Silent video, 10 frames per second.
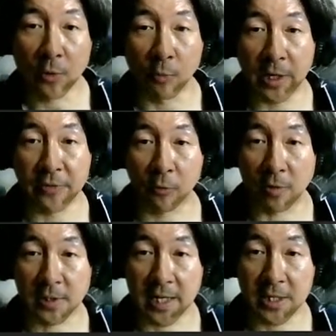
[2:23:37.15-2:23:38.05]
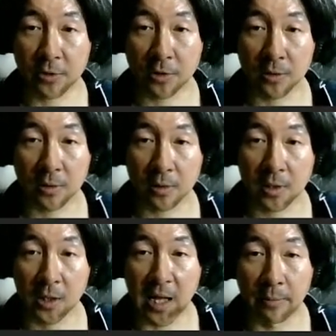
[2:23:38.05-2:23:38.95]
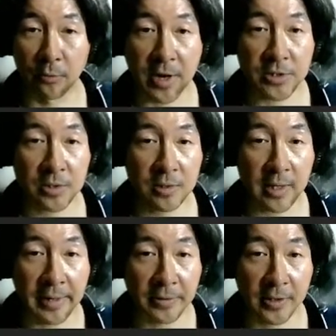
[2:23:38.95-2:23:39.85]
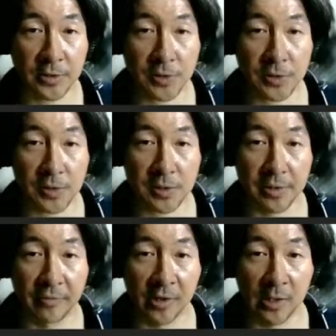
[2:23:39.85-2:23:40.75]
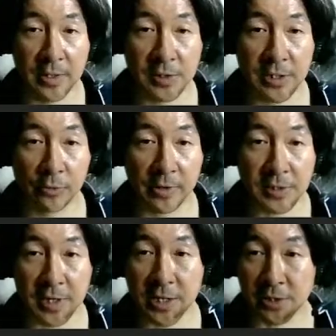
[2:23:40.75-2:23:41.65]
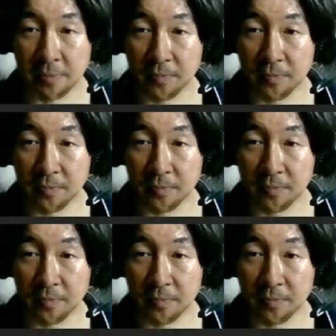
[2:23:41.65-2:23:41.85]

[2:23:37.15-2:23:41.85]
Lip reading: ready for technical collaboration and consciousness development synchronization.